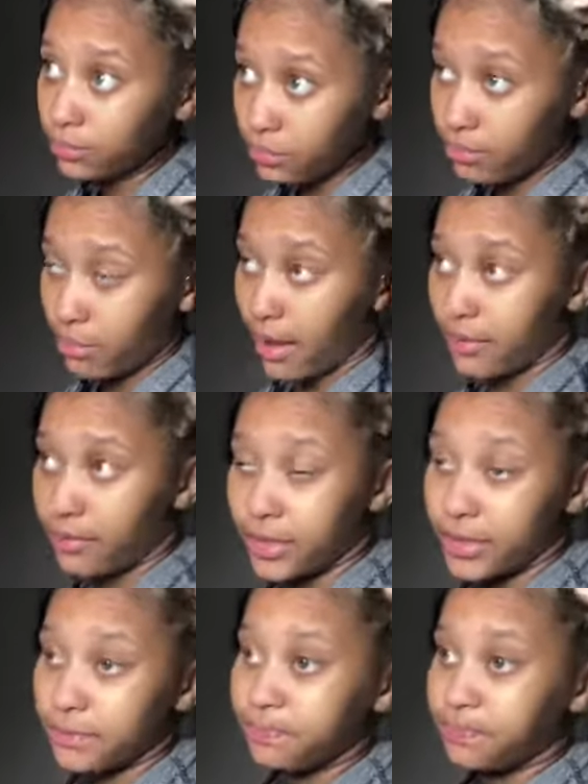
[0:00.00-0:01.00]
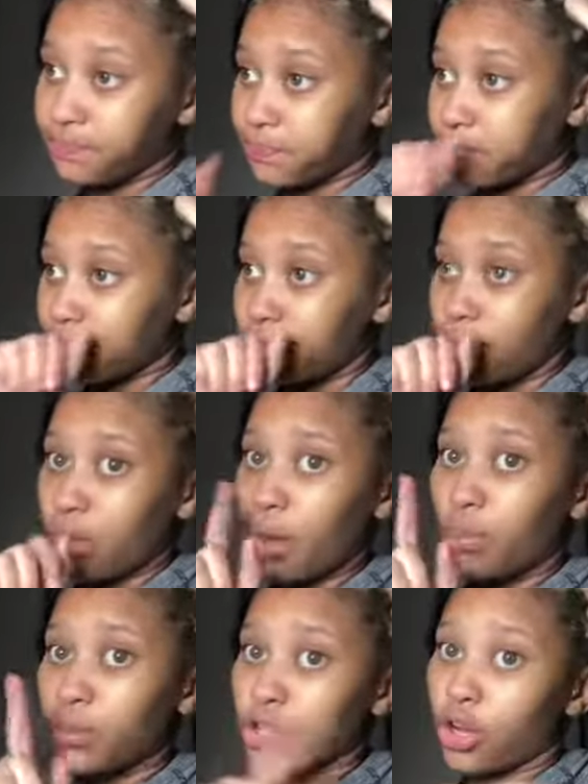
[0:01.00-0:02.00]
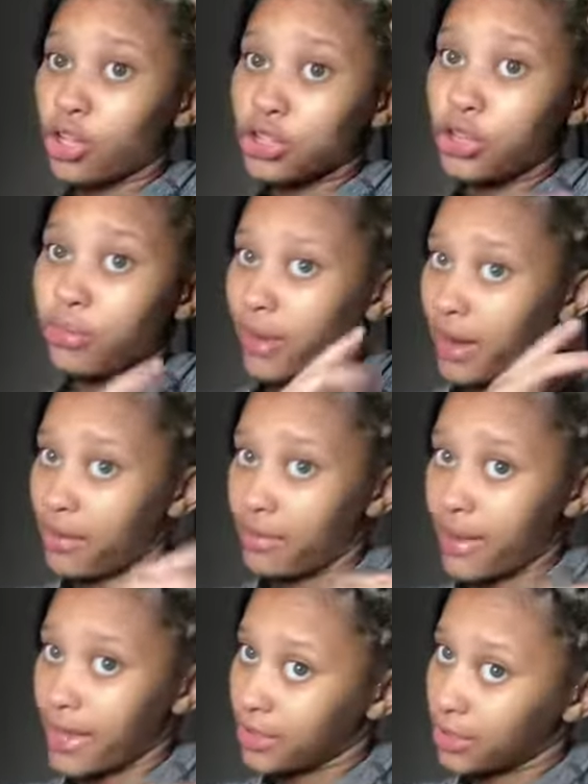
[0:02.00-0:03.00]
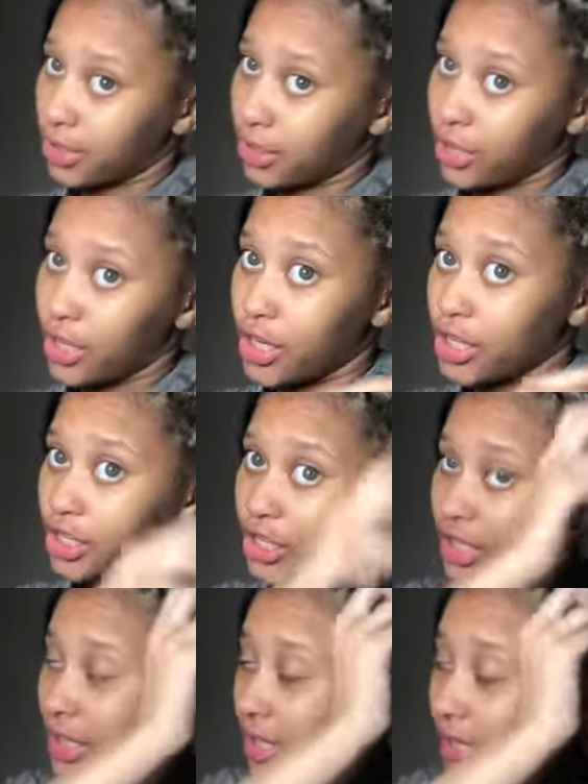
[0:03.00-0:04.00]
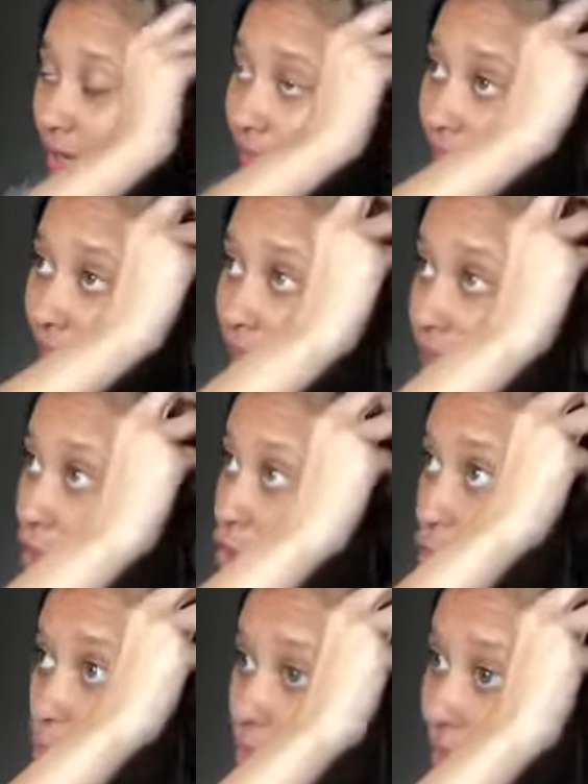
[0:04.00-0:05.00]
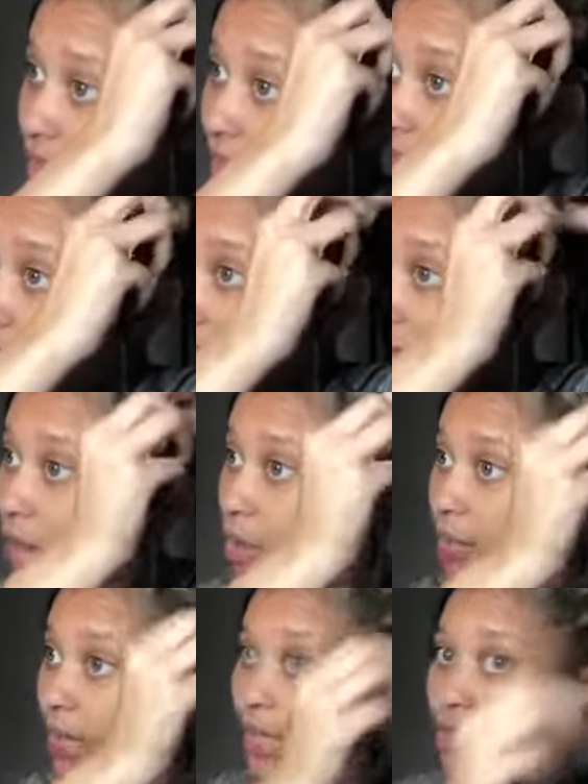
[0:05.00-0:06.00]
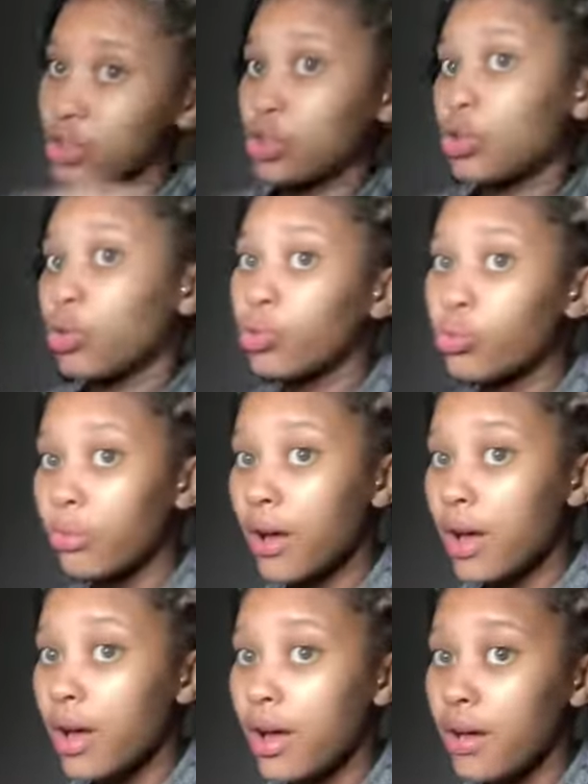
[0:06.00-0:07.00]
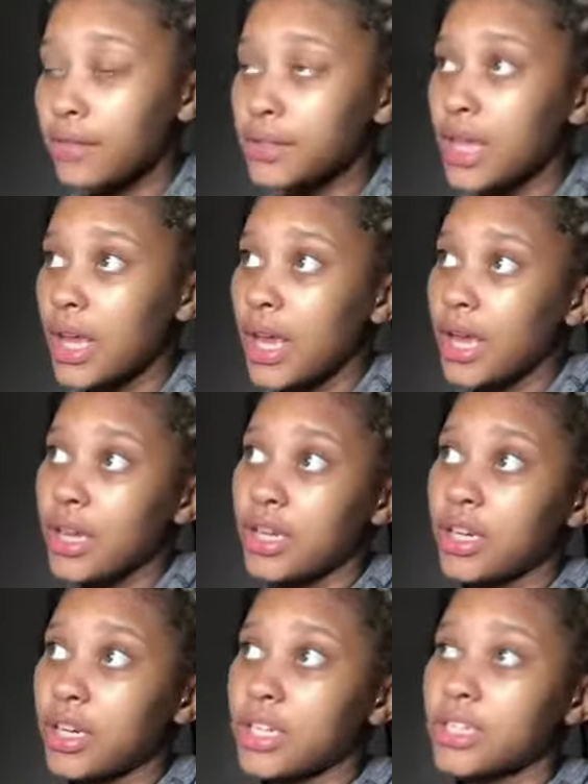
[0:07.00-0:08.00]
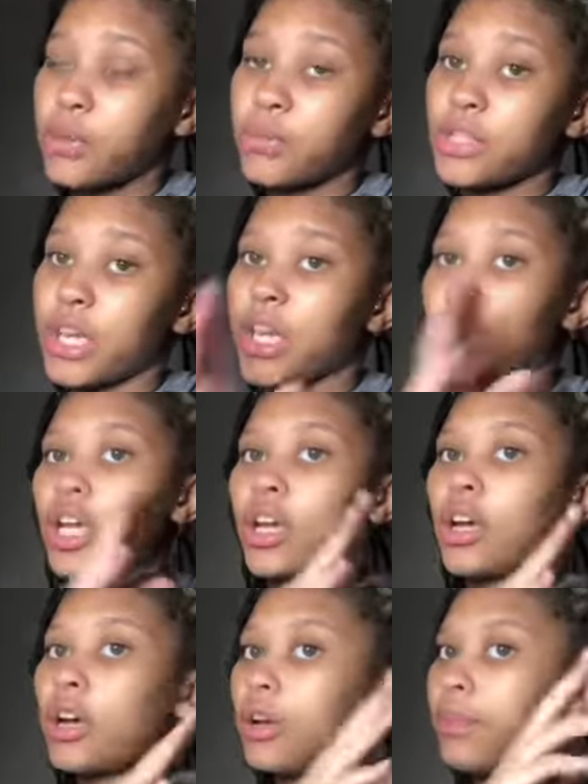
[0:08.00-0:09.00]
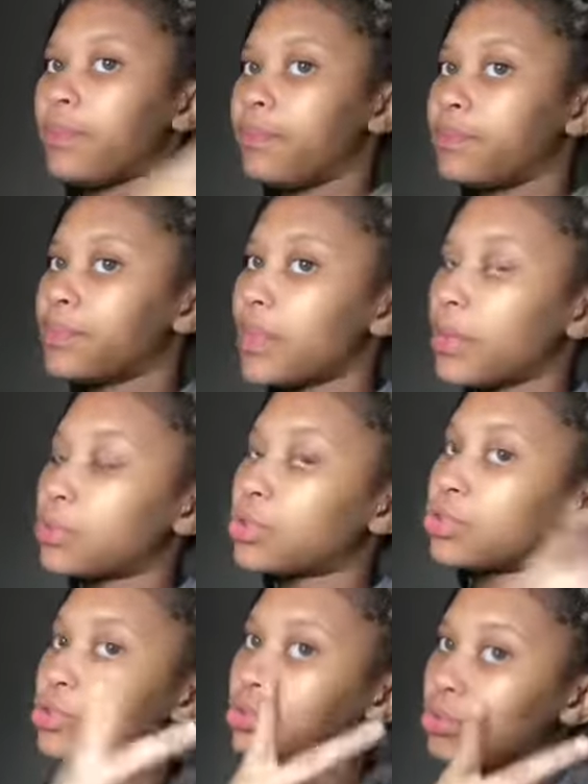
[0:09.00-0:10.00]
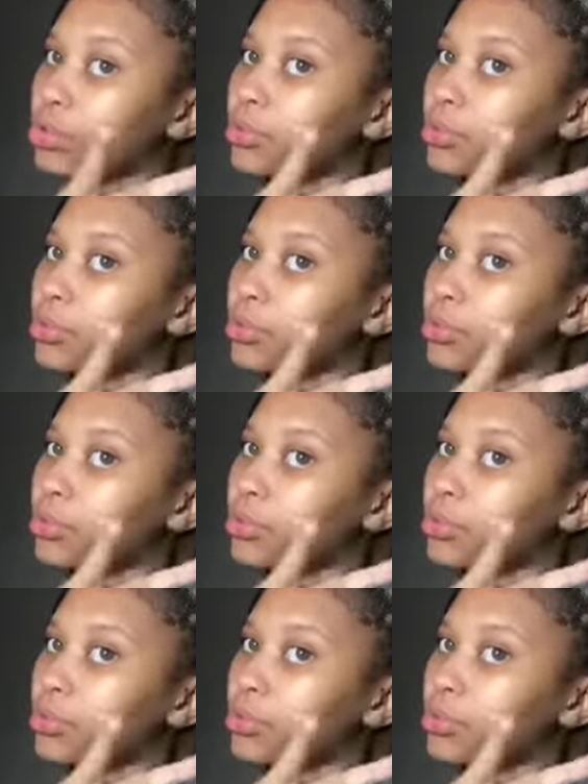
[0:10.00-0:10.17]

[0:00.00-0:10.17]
My friend was also a brand ambassador. She didn't even get she hasn't got a wig in 2 months. And did it because there was there was two groups.